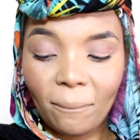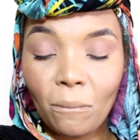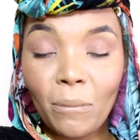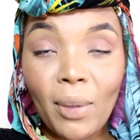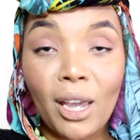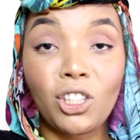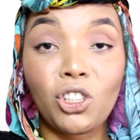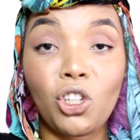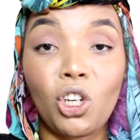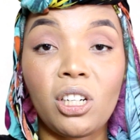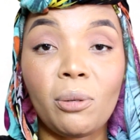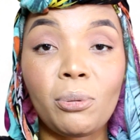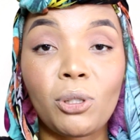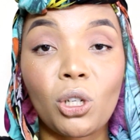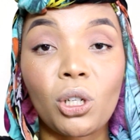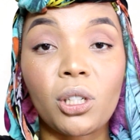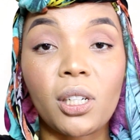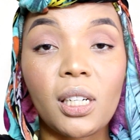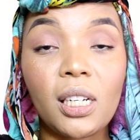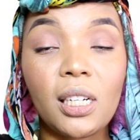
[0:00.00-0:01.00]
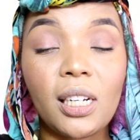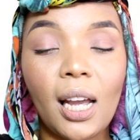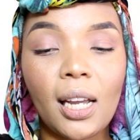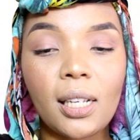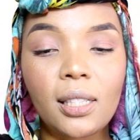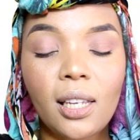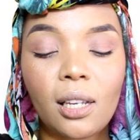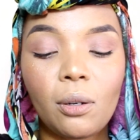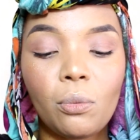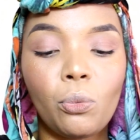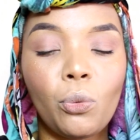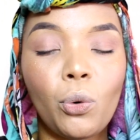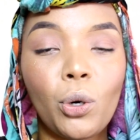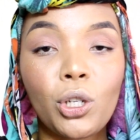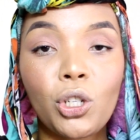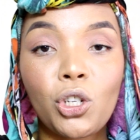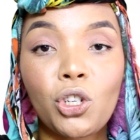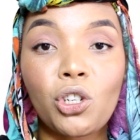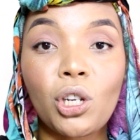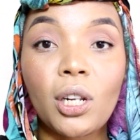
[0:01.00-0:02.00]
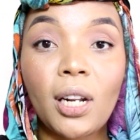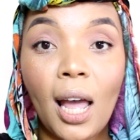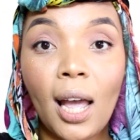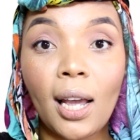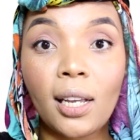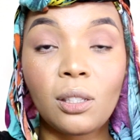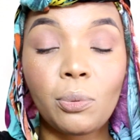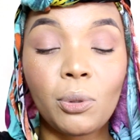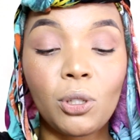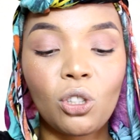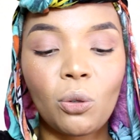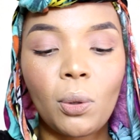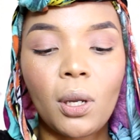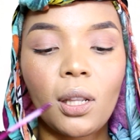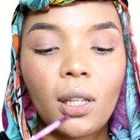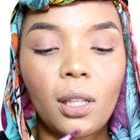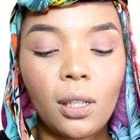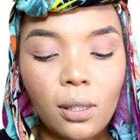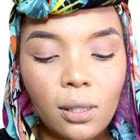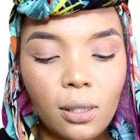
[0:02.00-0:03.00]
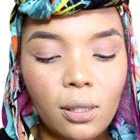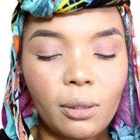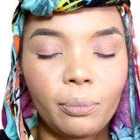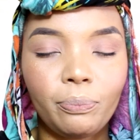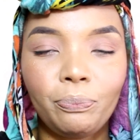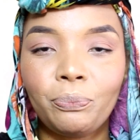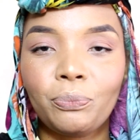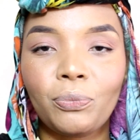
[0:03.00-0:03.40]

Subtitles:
Make sure your lips are really nice and moisturized when doing this.